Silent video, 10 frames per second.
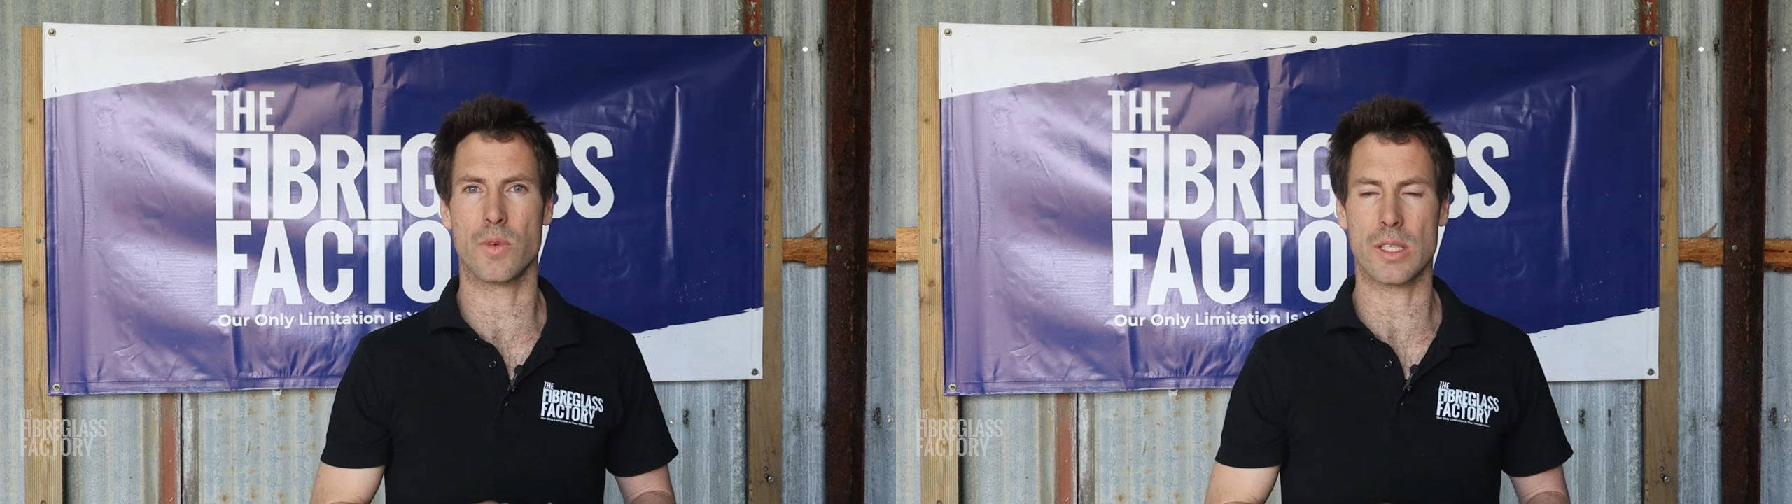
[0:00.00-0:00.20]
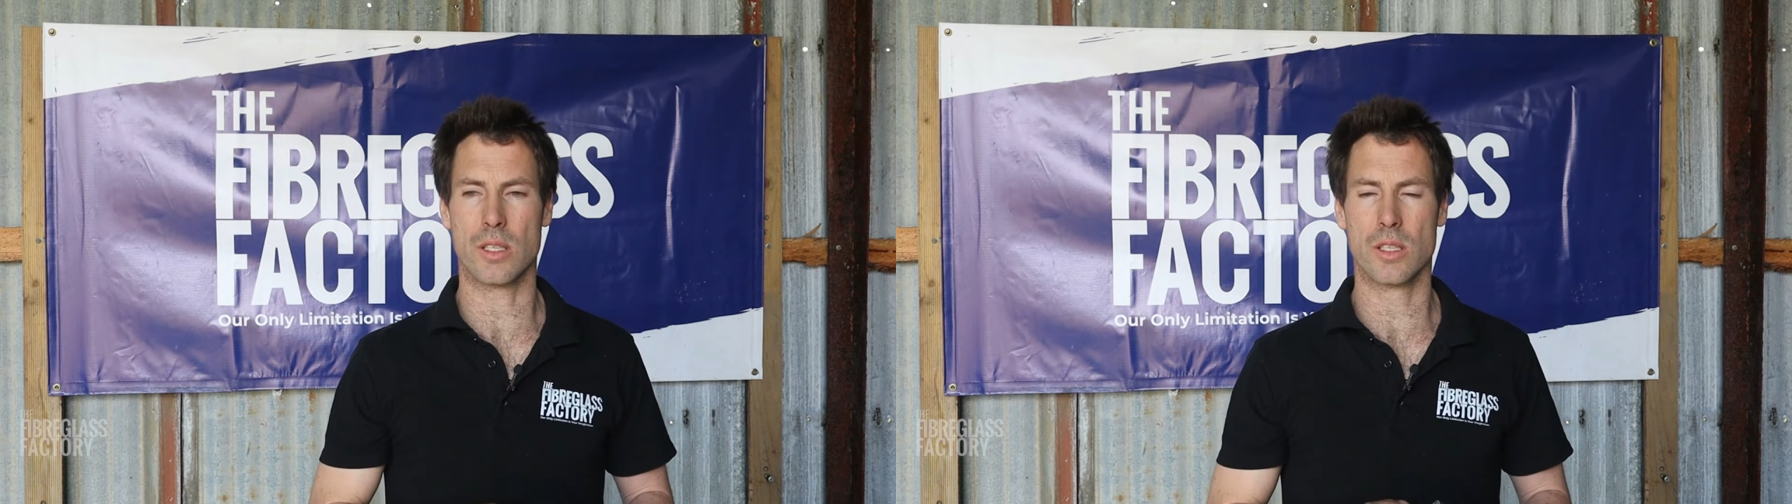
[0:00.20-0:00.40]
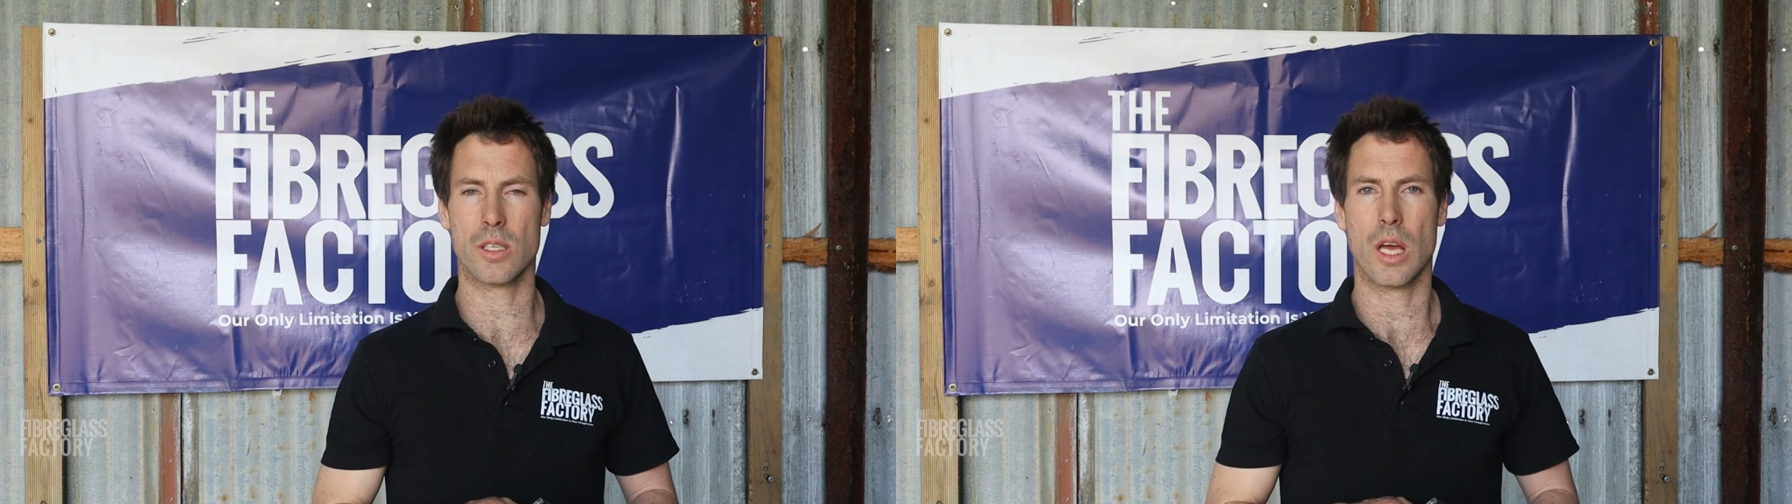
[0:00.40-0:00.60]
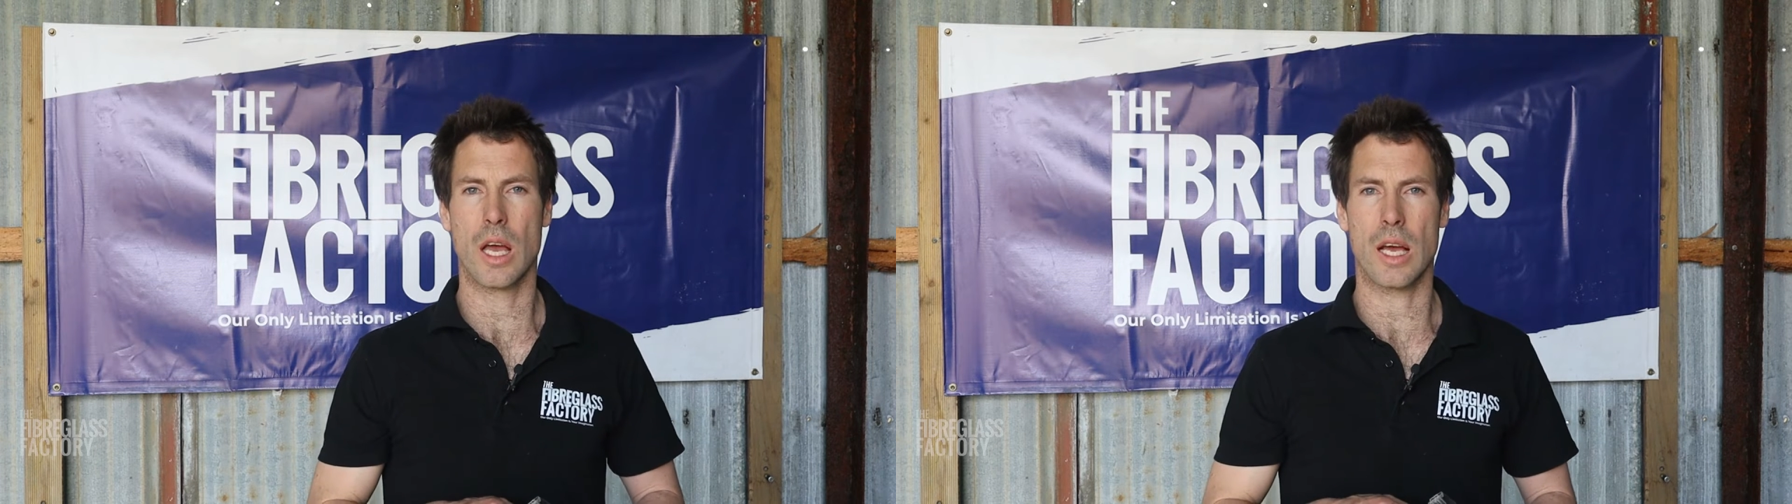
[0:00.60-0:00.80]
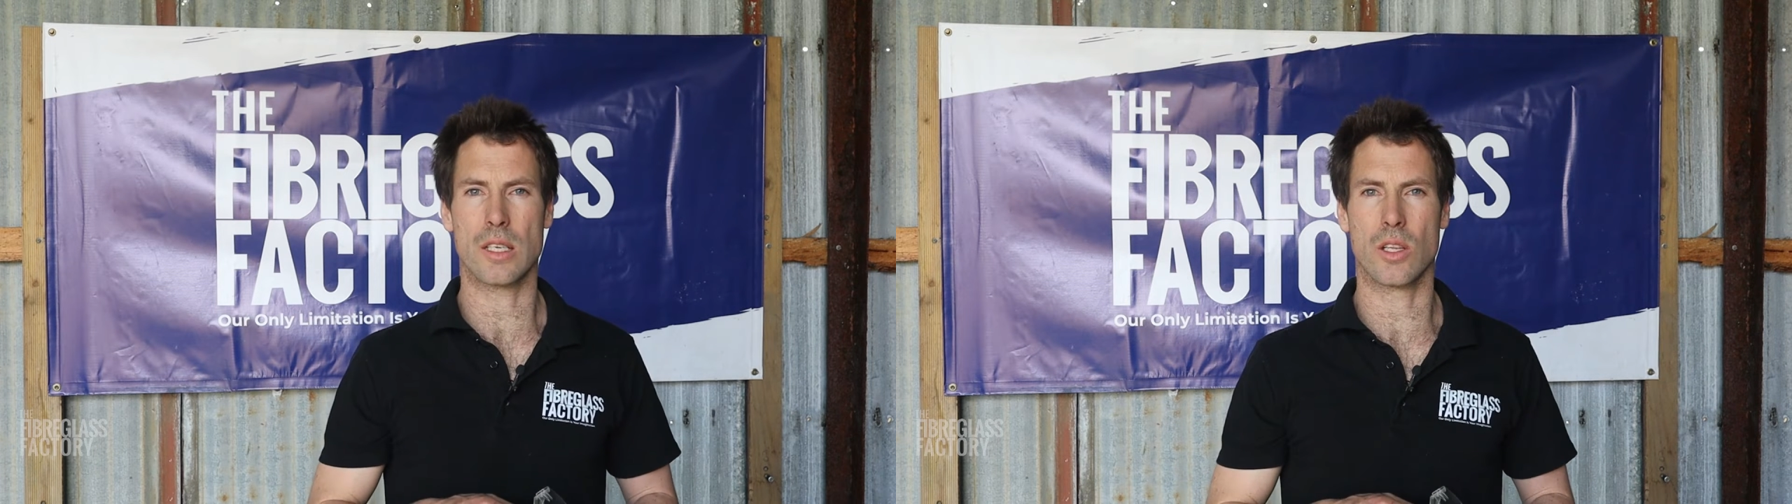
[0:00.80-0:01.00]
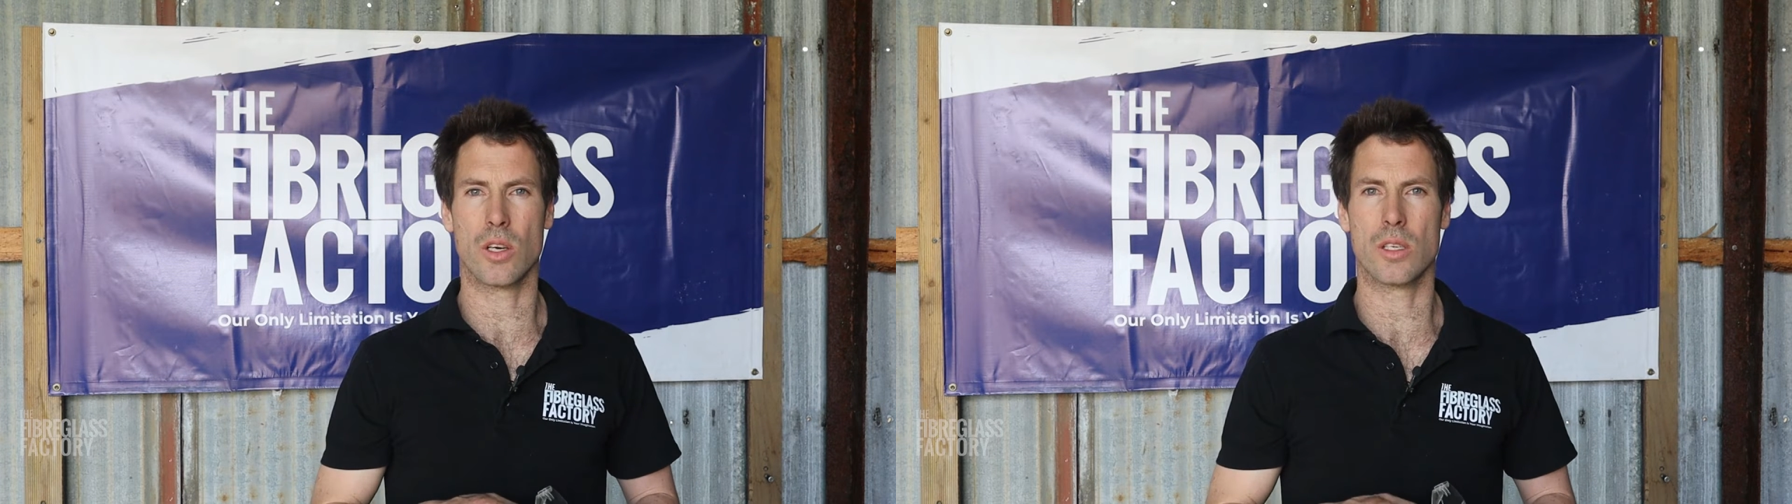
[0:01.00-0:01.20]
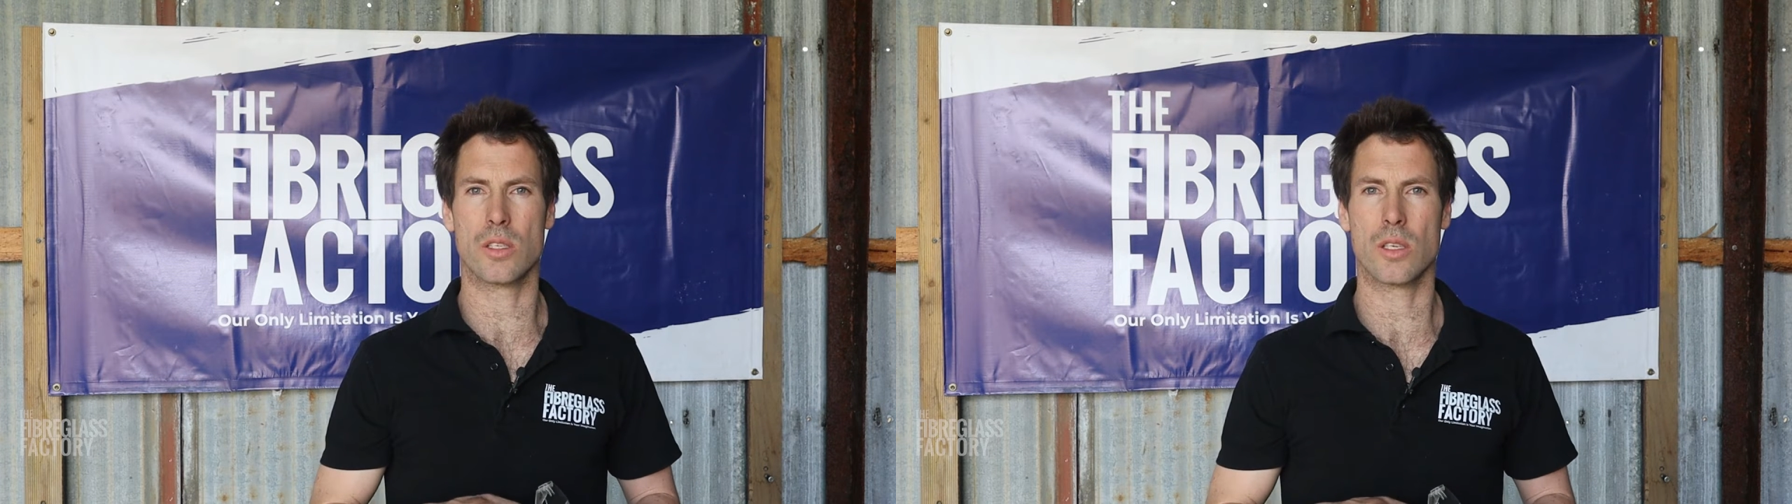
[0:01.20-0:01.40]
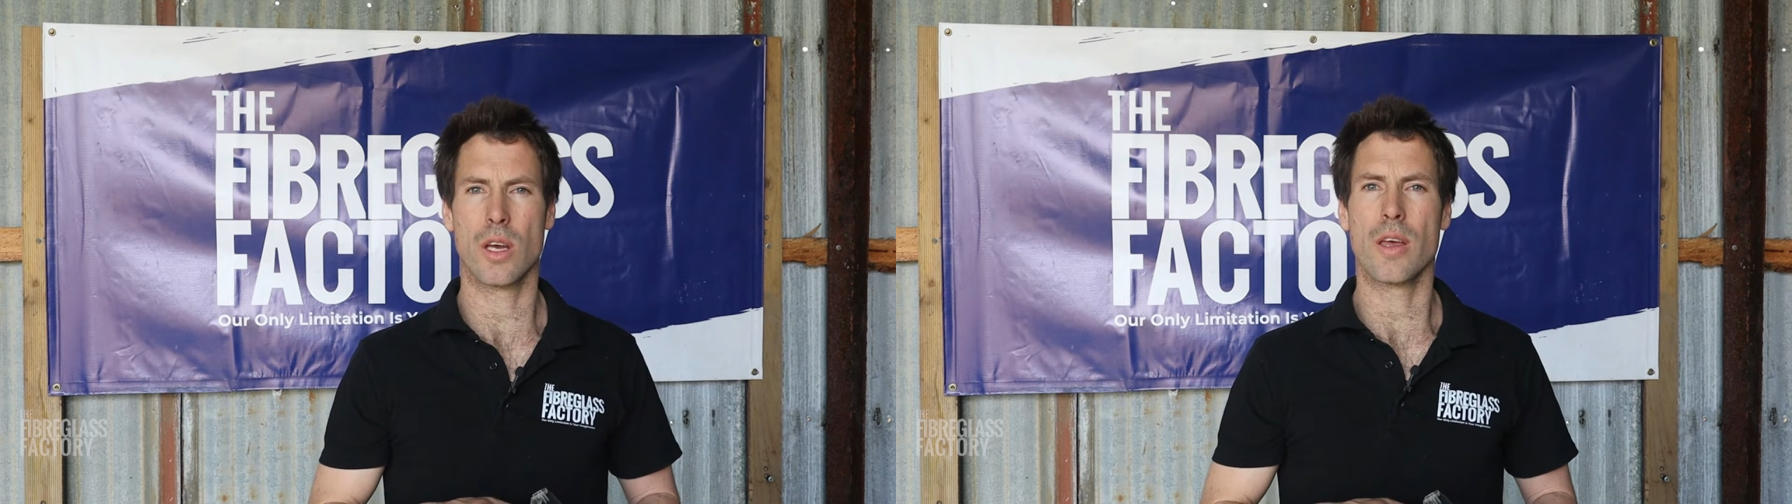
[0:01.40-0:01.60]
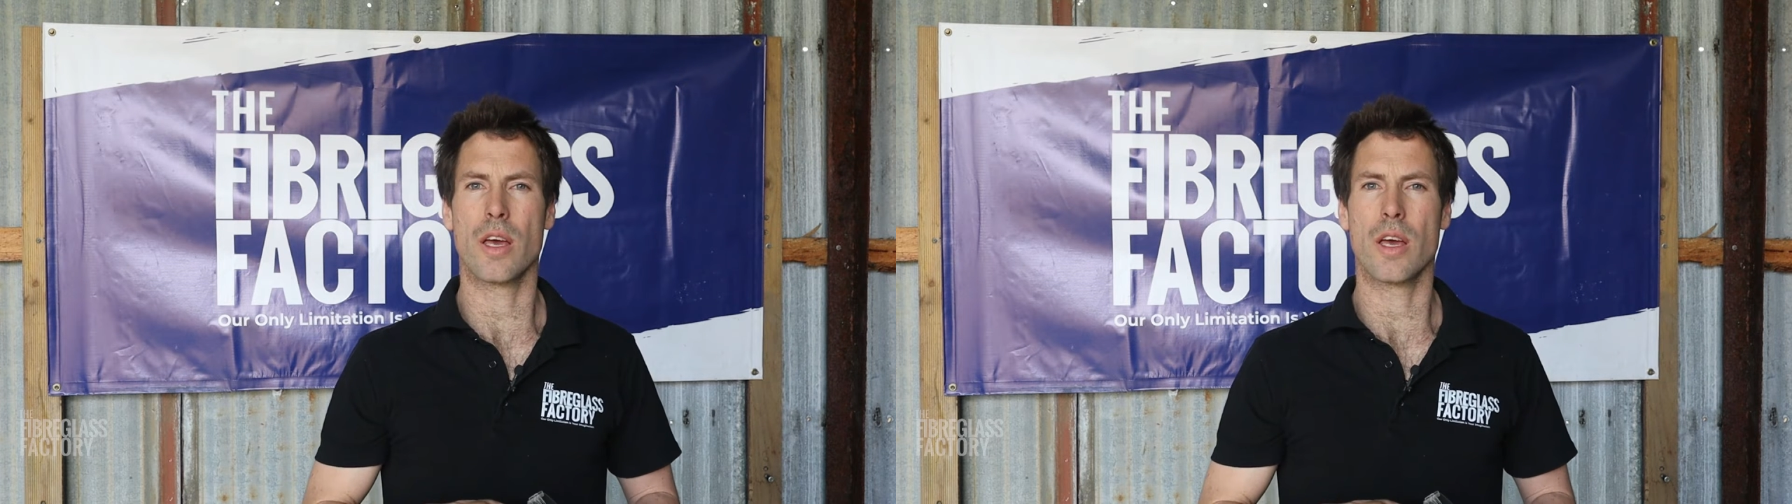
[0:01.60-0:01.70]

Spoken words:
resins as long as